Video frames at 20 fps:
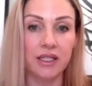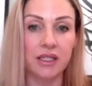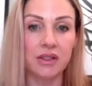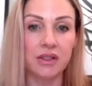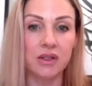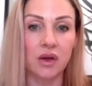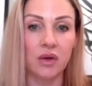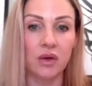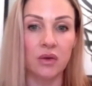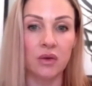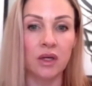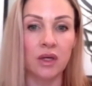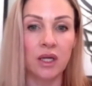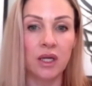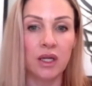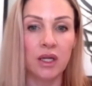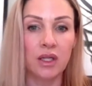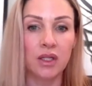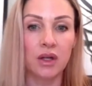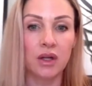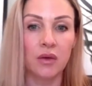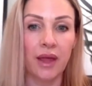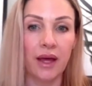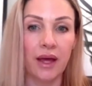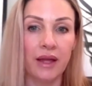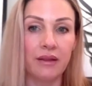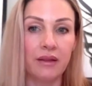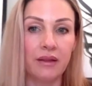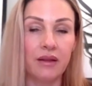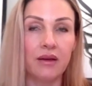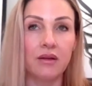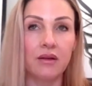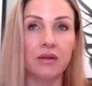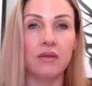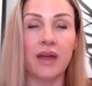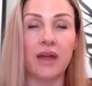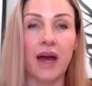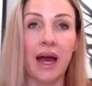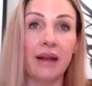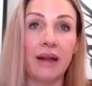And so, that
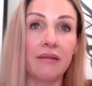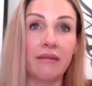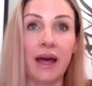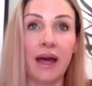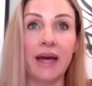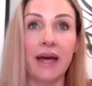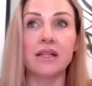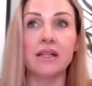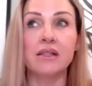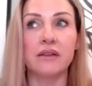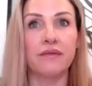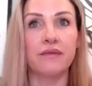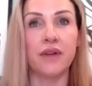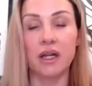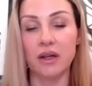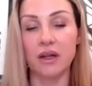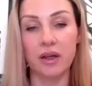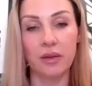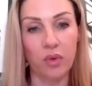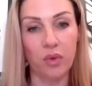is a very